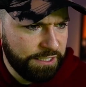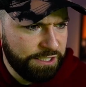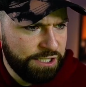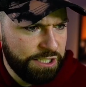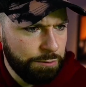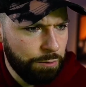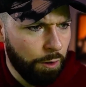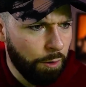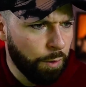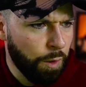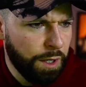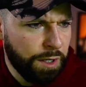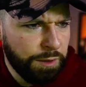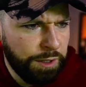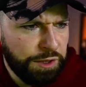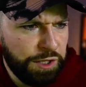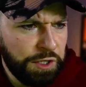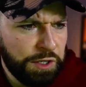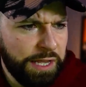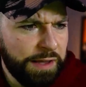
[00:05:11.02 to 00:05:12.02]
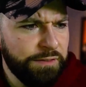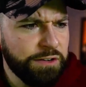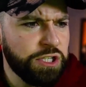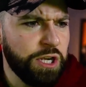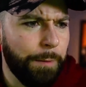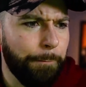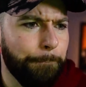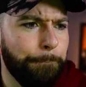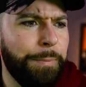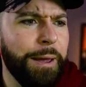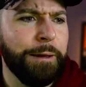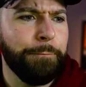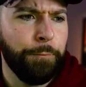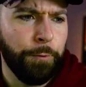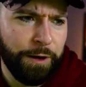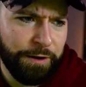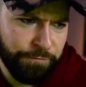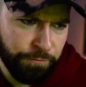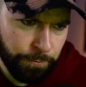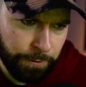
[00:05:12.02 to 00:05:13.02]
see what we're working with here. Give us a big
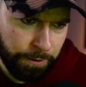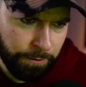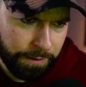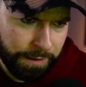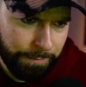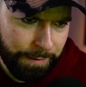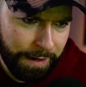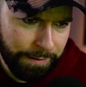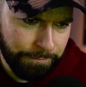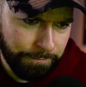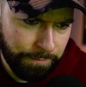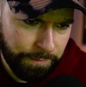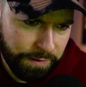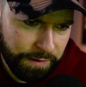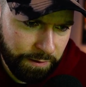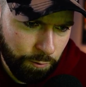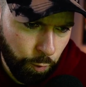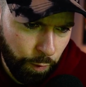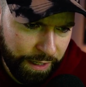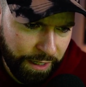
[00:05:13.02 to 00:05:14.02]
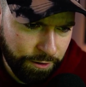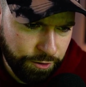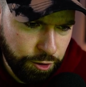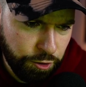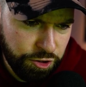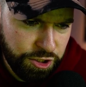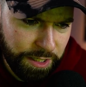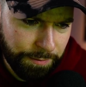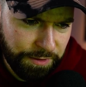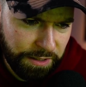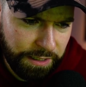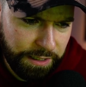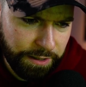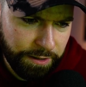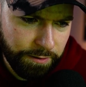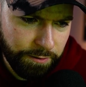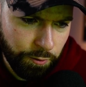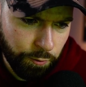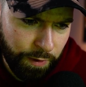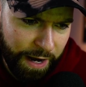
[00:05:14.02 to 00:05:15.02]
boy for real. Come on. We'll do something
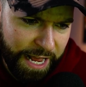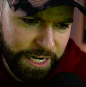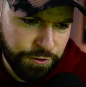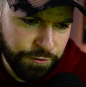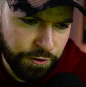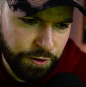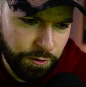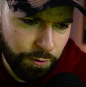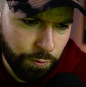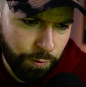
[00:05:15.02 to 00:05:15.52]
here. Rashford?